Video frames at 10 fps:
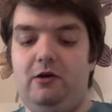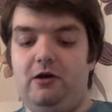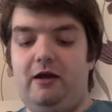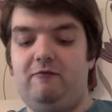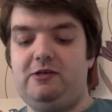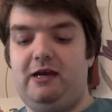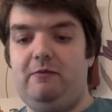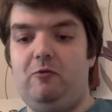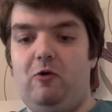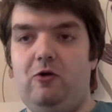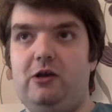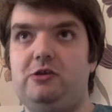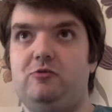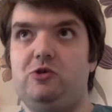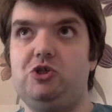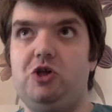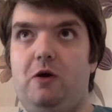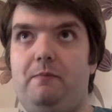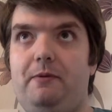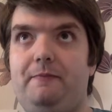Every time you walk into a
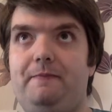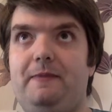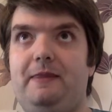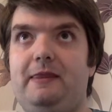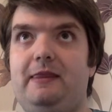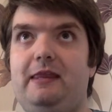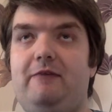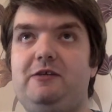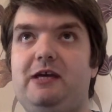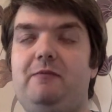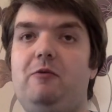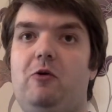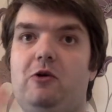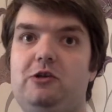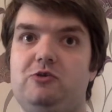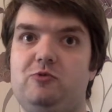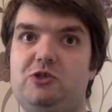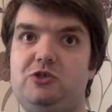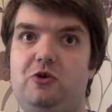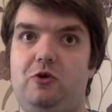shop, every time you walk into a
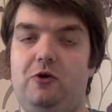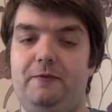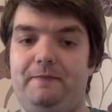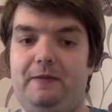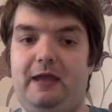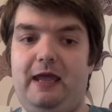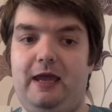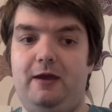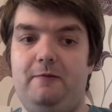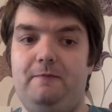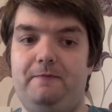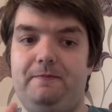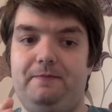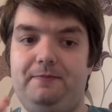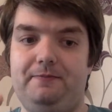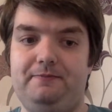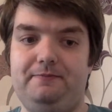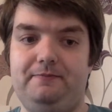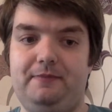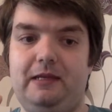store, it
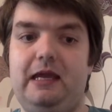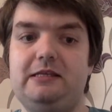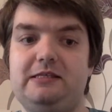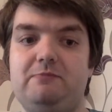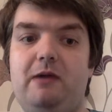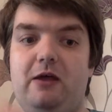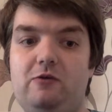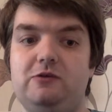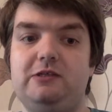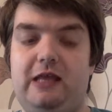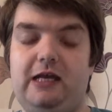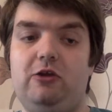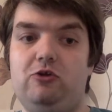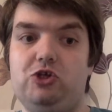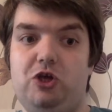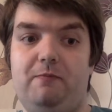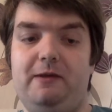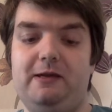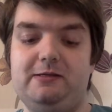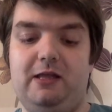smells like a Lush shop
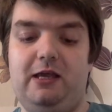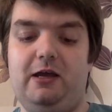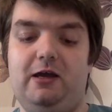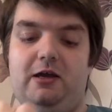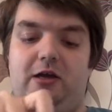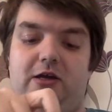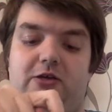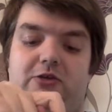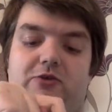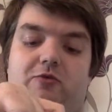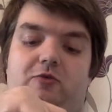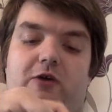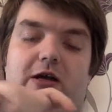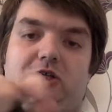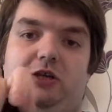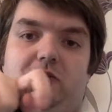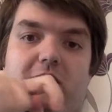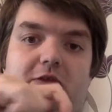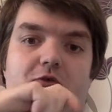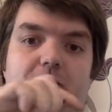basically. So I shall
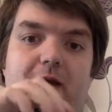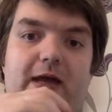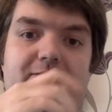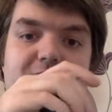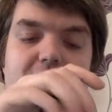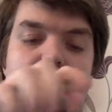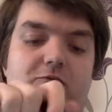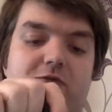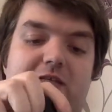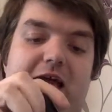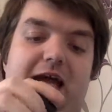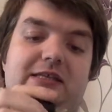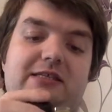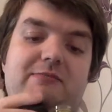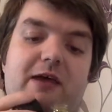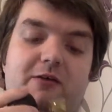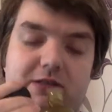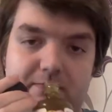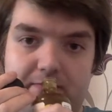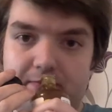let you know my views and smells.